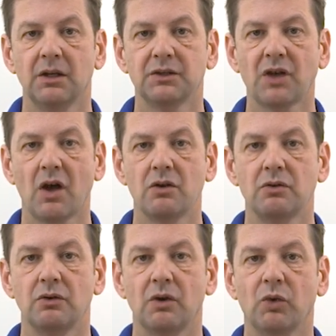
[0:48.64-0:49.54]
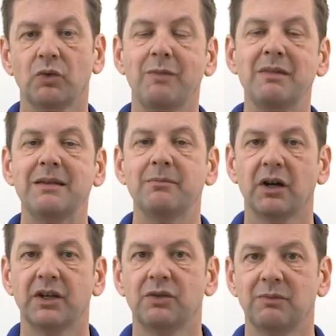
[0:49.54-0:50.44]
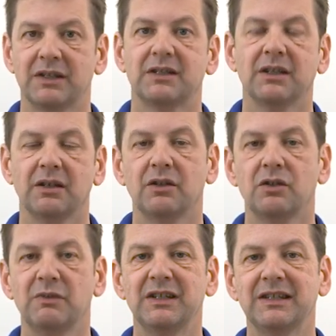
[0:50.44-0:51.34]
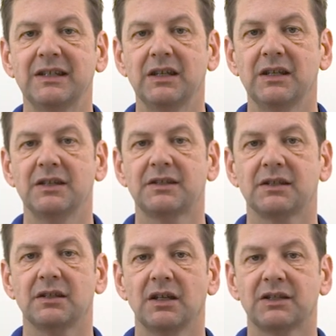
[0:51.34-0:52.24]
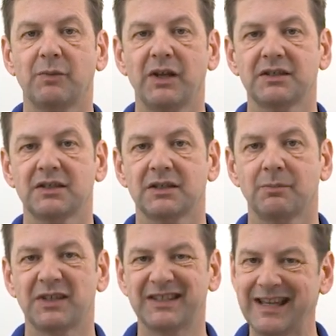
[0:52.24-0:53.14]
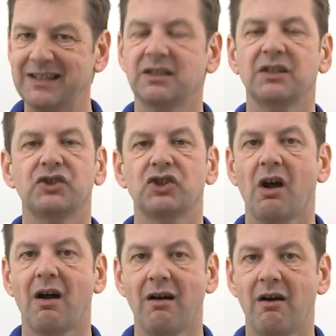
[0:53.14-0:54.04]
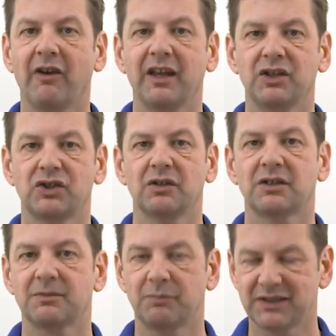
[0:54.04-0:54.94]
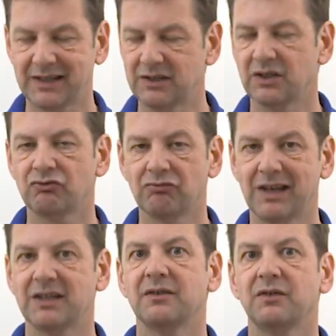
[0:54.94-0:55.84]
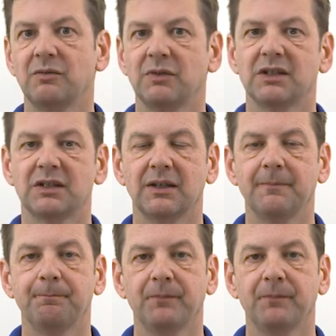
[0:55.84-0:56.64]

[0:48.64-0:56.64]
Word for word: So what do we mean by humidity? Humidity is expressed as a percentage RH, percentage relative humidity.